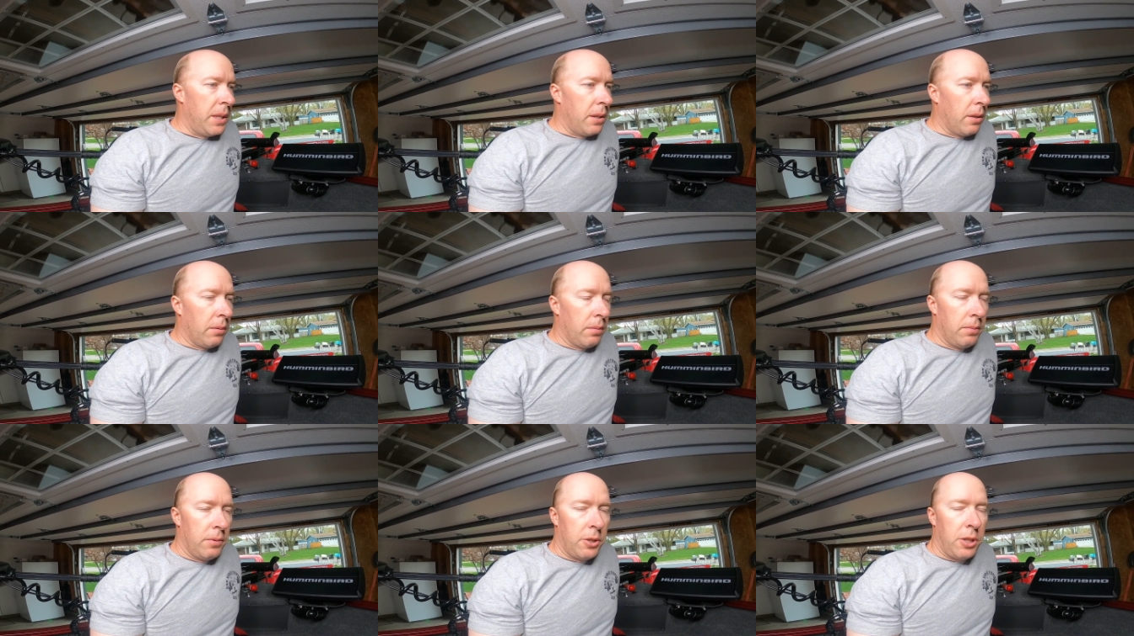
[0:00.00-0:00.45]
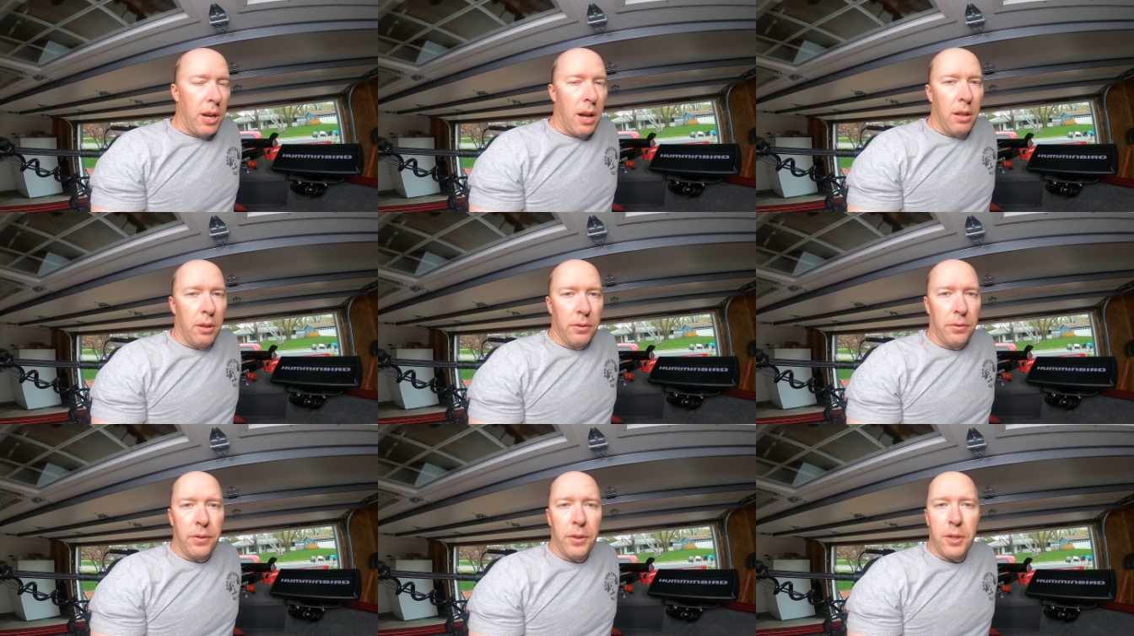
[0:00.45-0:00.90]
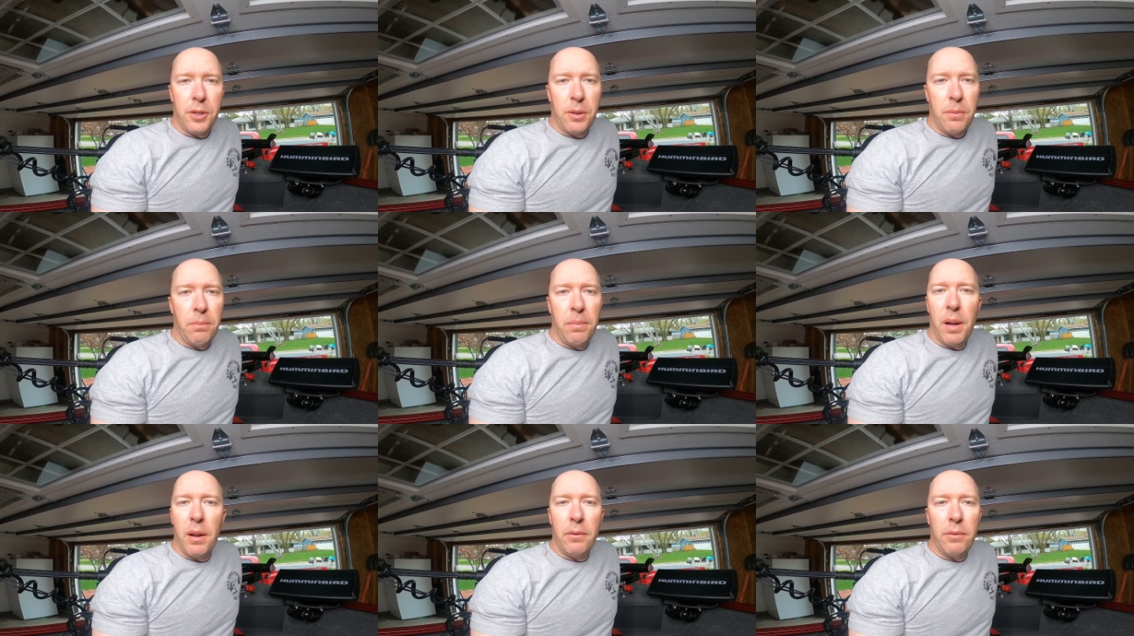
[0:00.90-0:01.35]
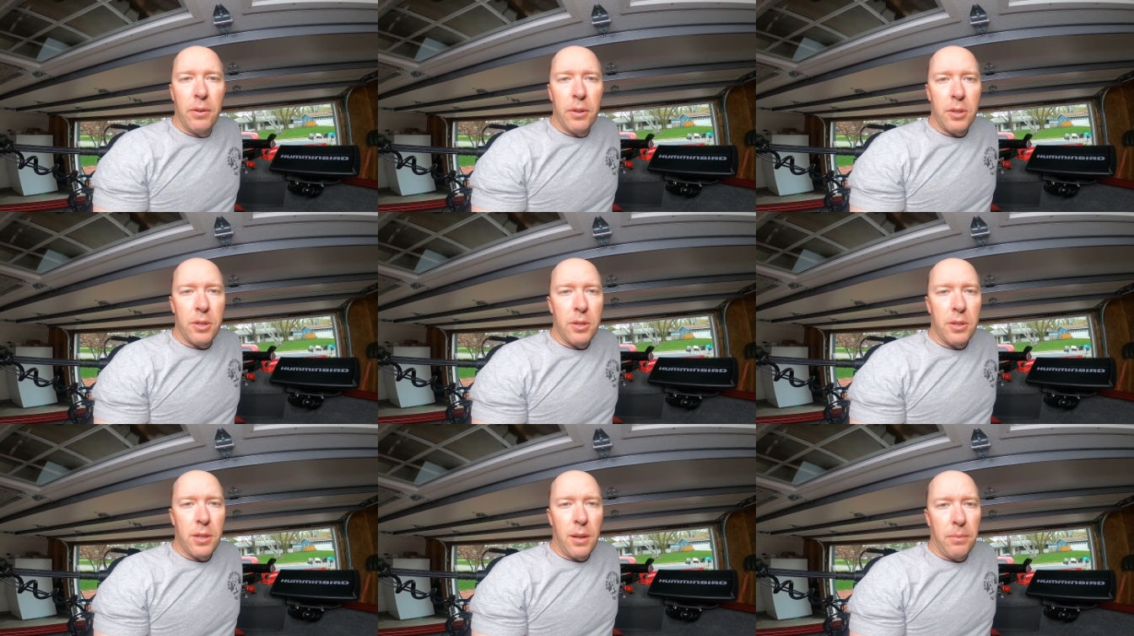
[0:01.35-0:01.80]
You know, shallow fishing, bed
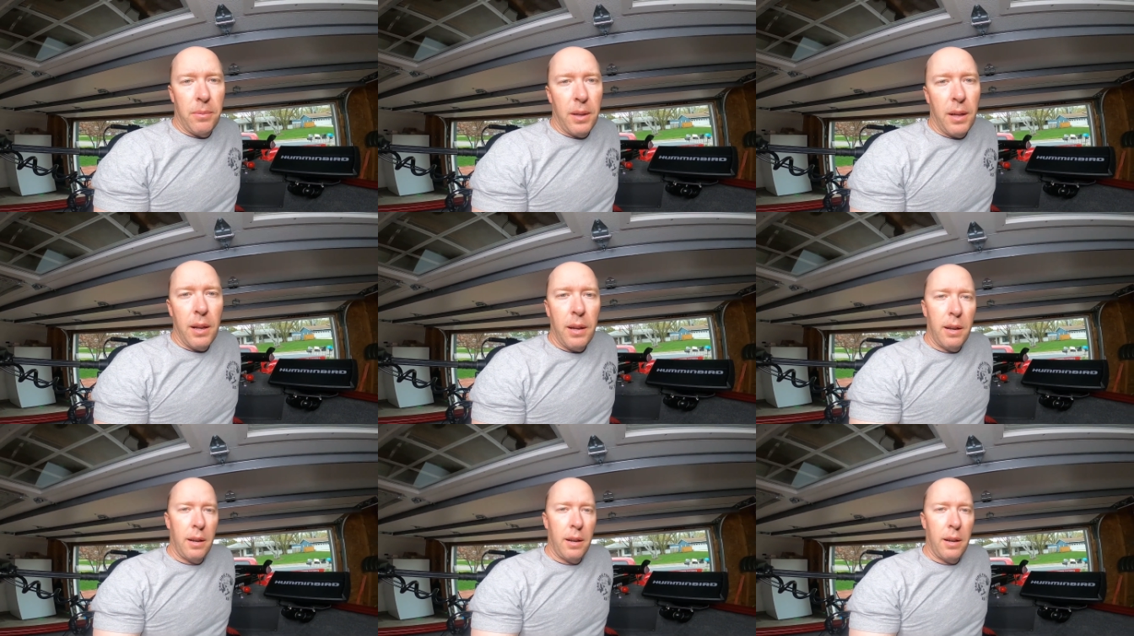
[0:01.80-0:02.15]
fishing, something.